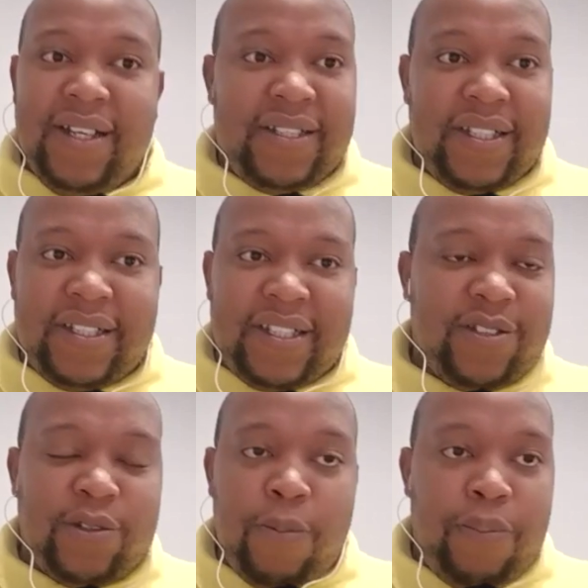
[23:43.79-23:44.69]
they're
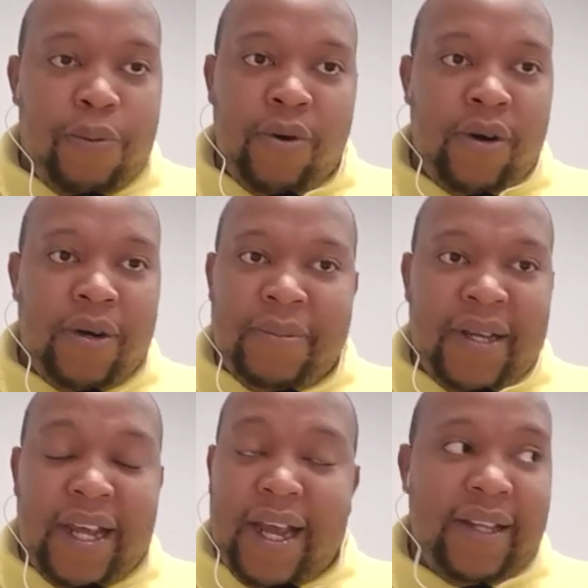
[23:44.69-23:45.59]
just so poor,
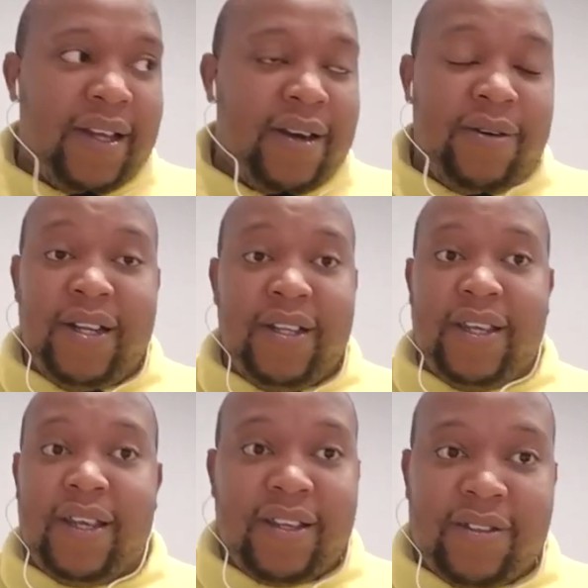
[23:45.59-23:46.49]
man. I really
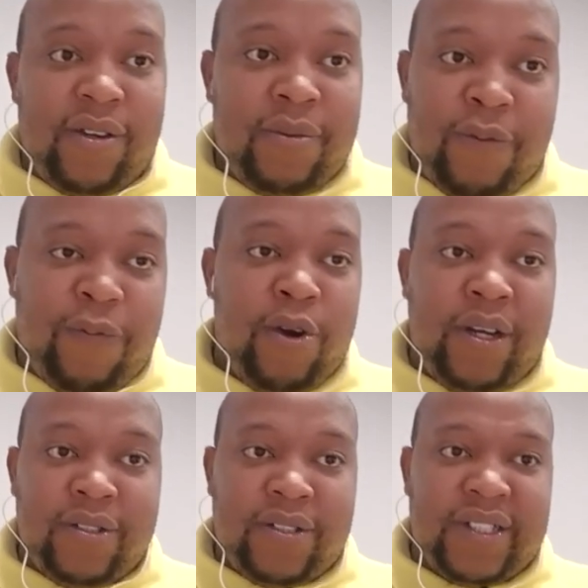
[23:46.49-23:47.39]
think it's going to be
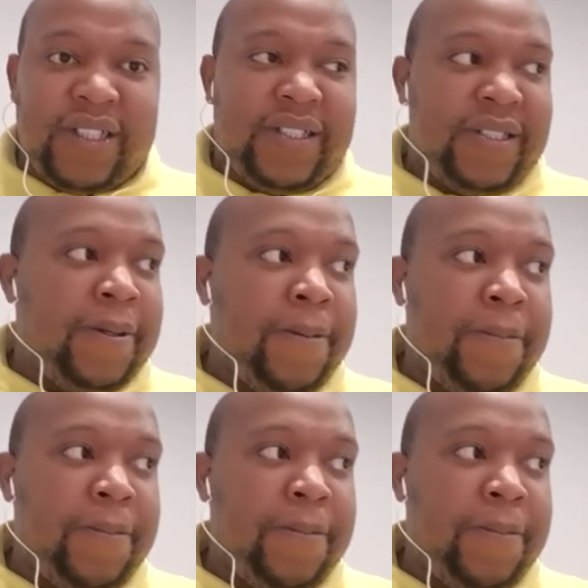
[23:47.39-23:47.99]
4-0 to City.